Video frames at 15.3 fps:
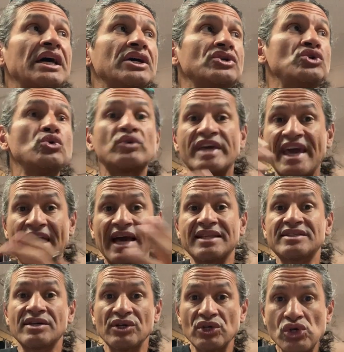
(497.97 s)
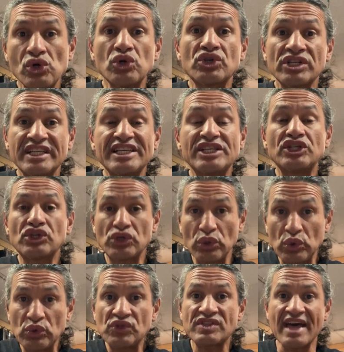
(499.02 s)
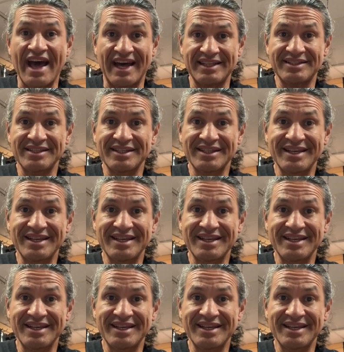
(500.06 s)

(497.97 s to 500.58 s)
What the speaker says: You can't usually choose that.